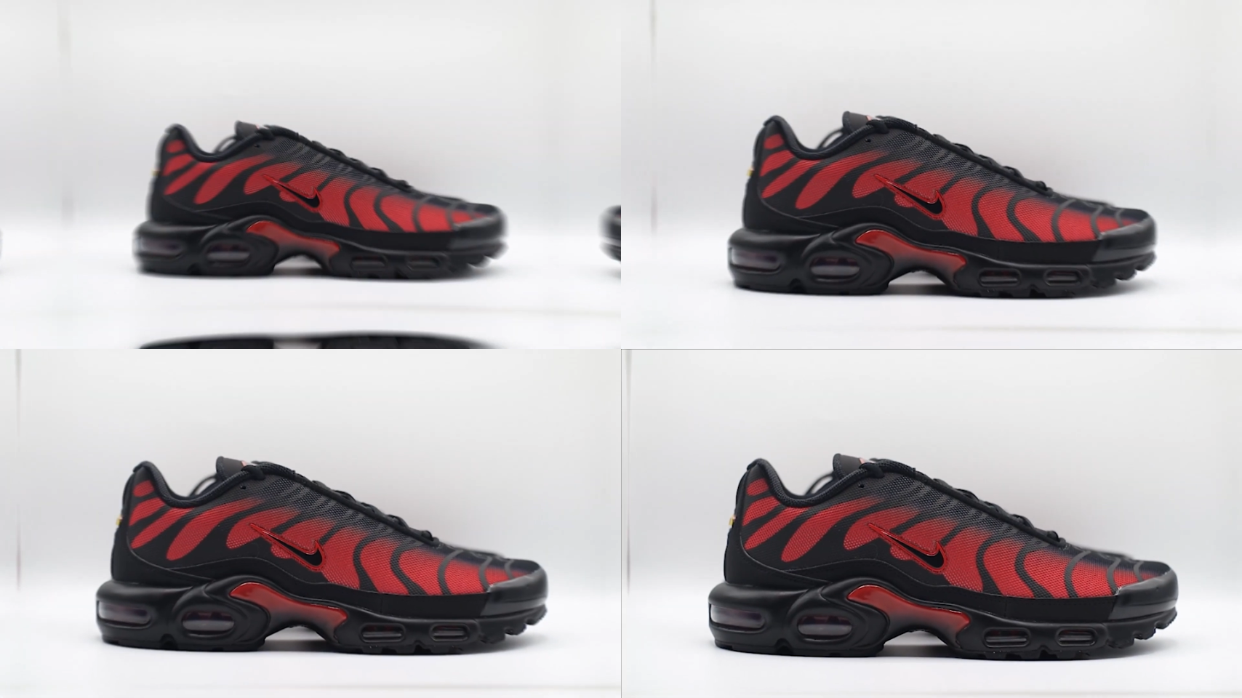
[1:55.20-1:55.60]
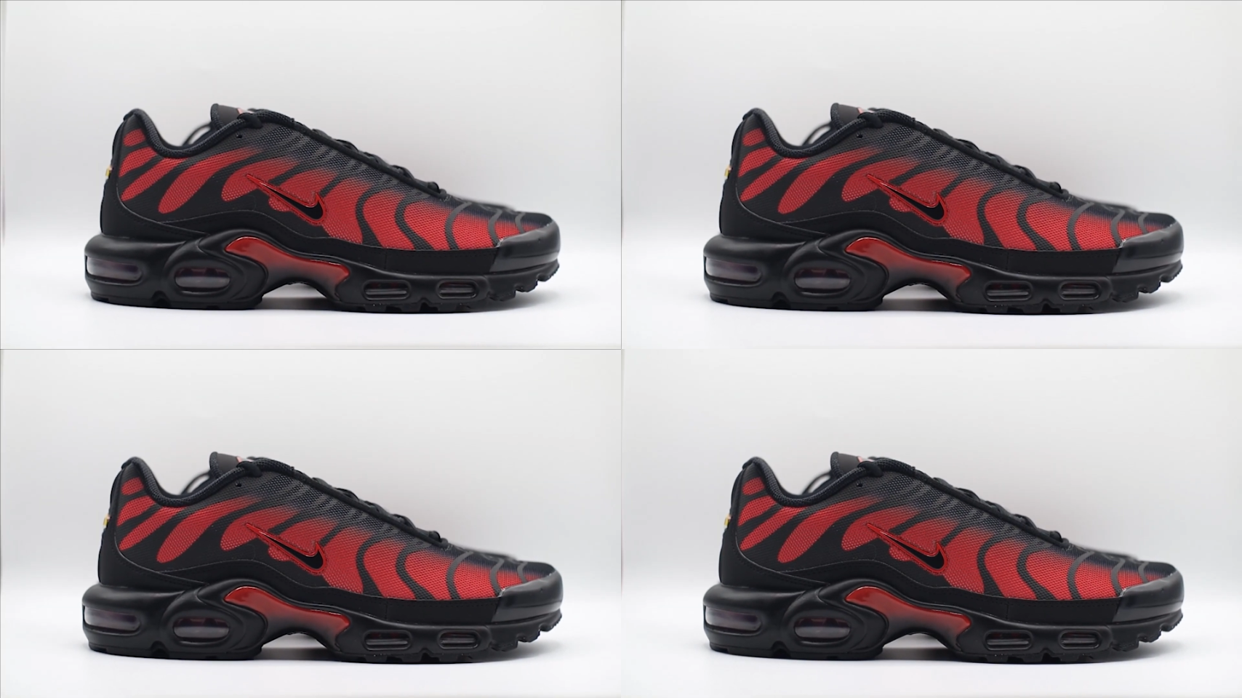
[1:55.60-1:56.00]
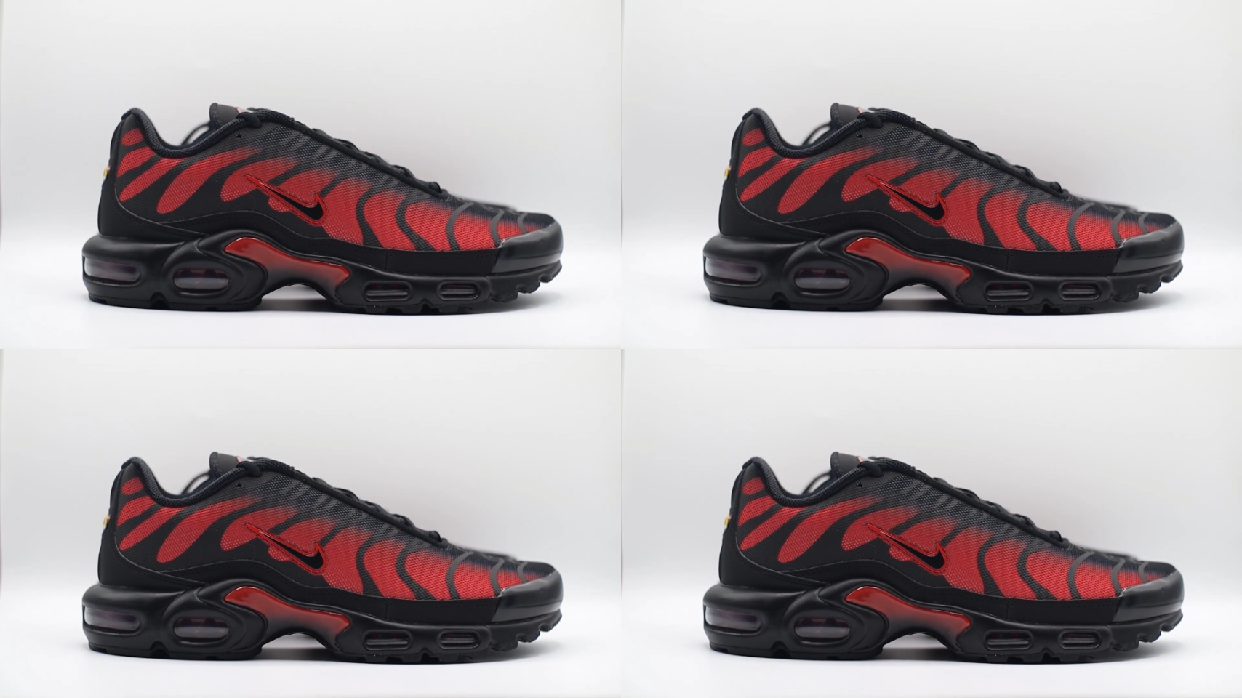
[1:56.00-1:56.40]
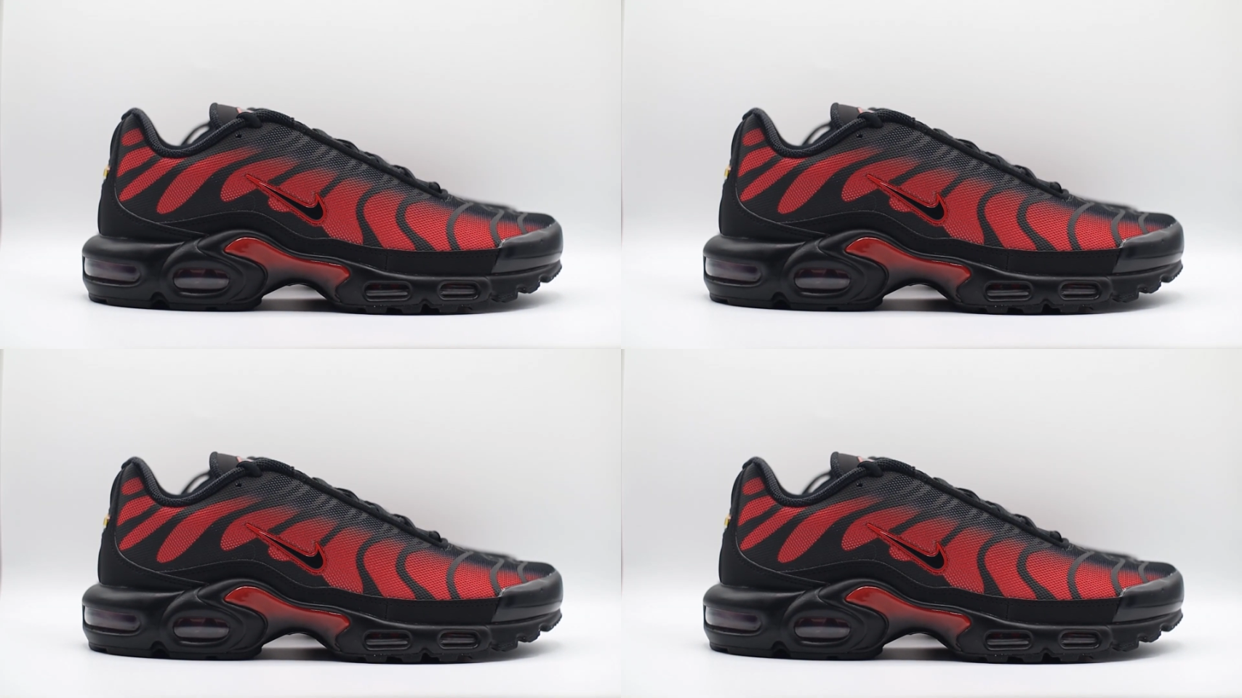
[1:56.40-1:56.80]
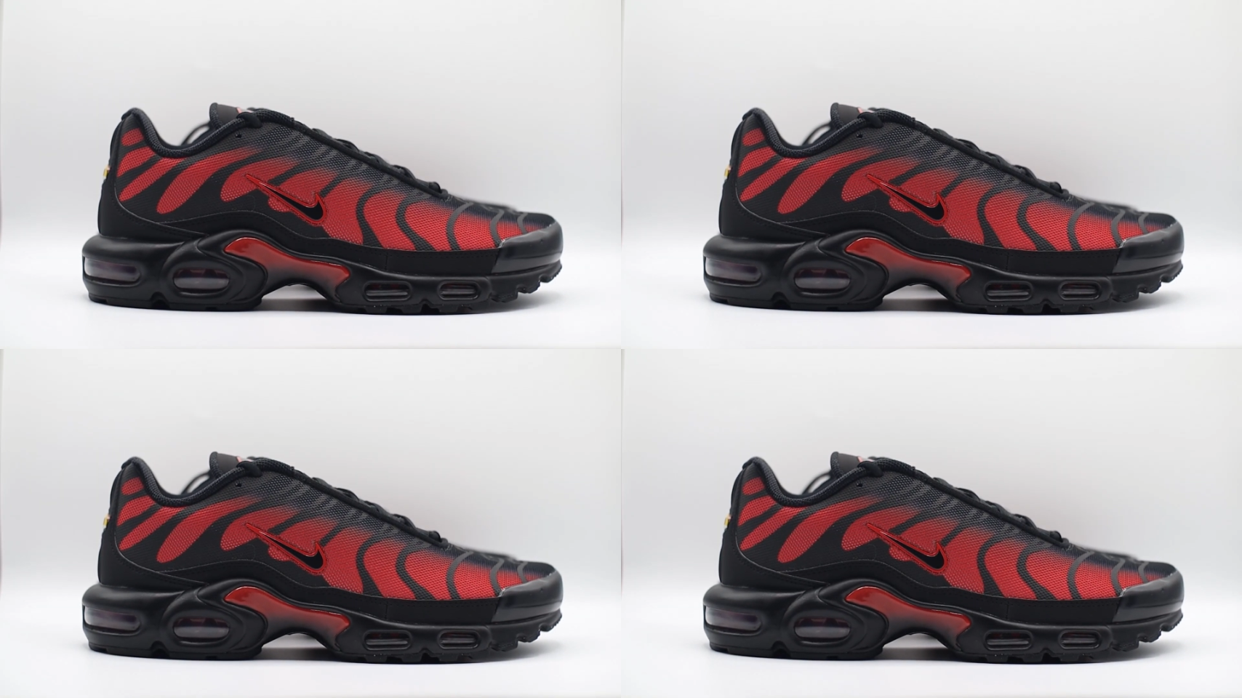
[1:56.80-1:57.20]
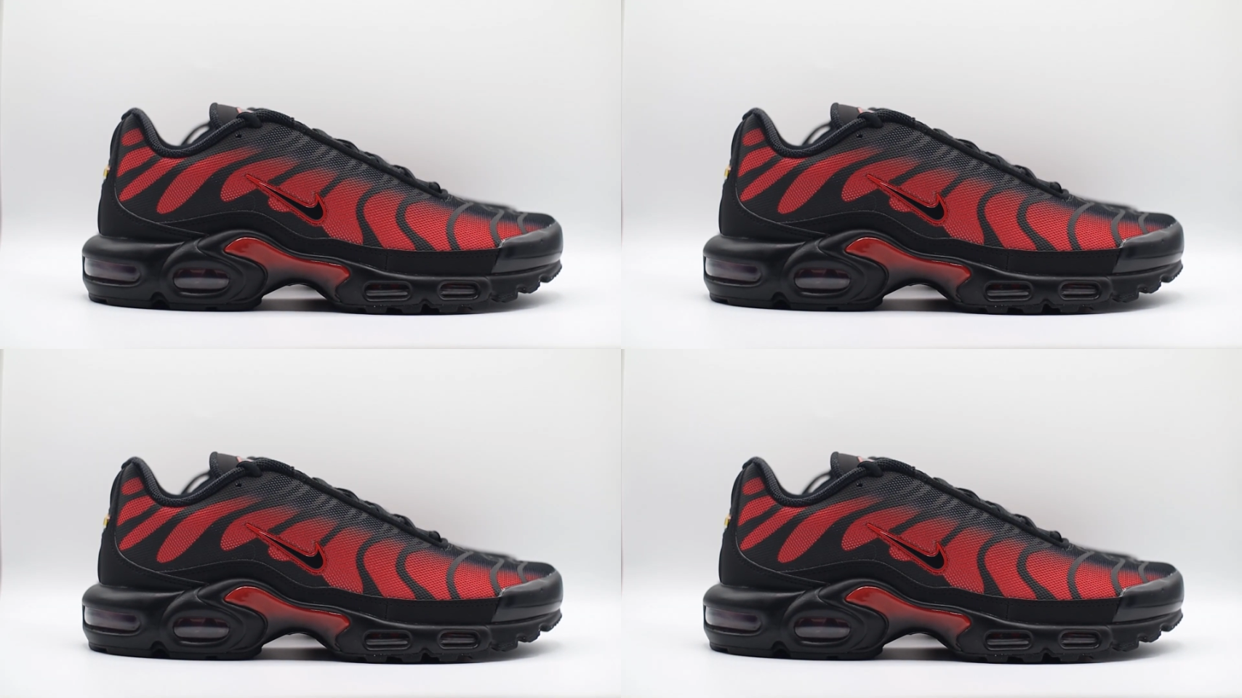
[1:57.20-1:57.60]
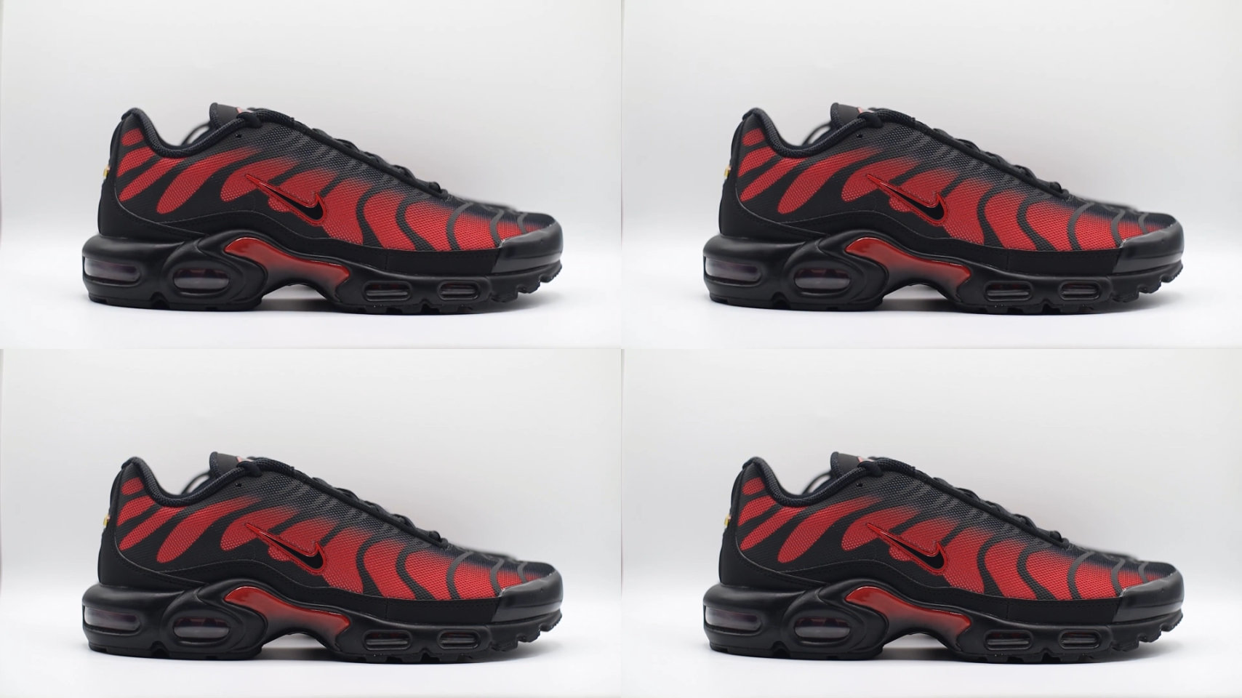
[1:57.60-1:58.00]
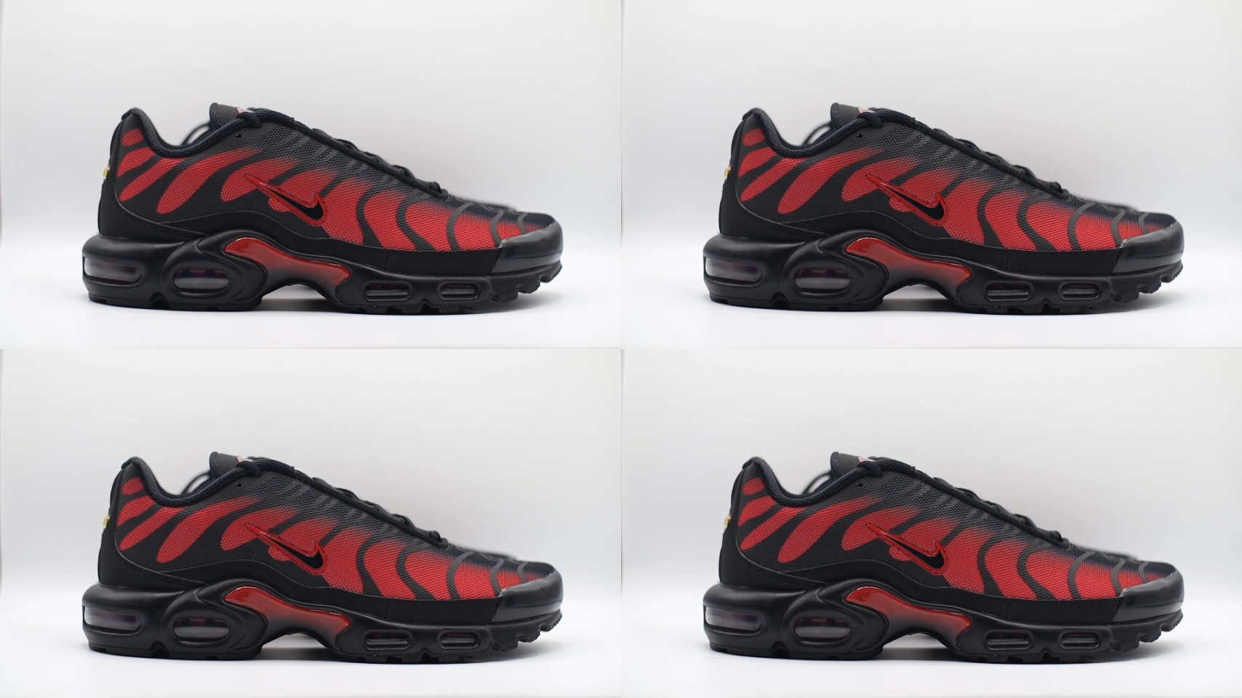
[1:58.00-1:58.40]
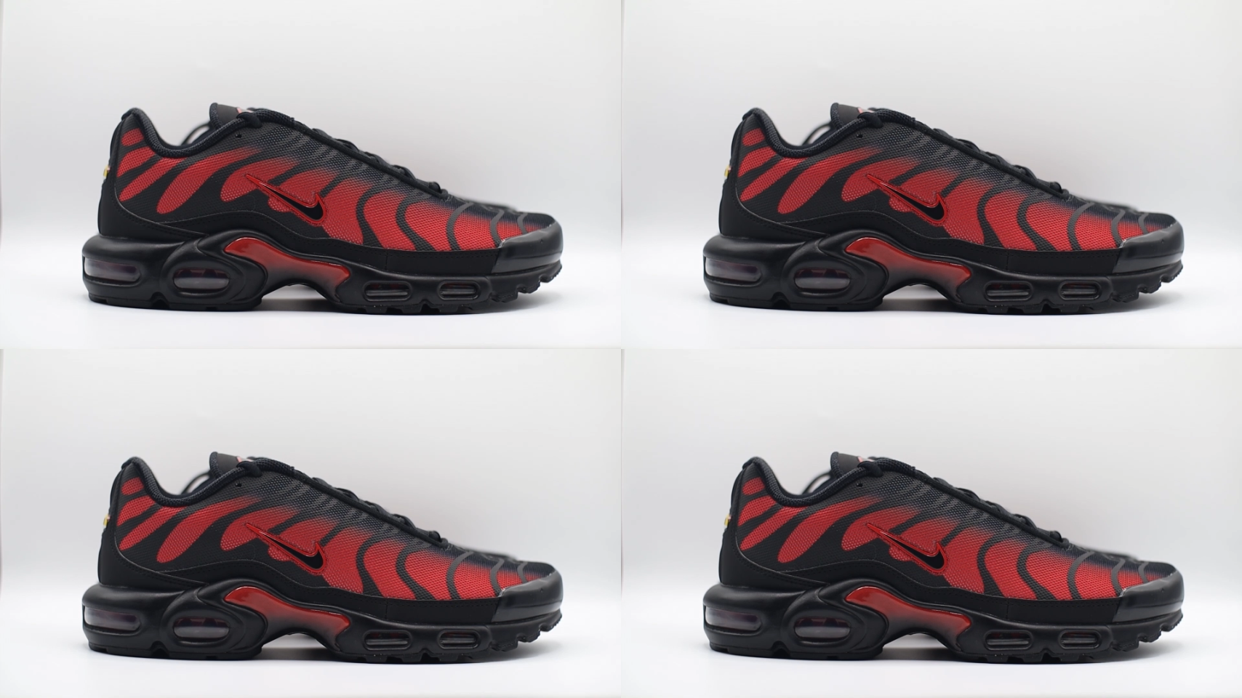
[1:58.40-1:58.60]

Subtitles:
[unreadable: no face in view]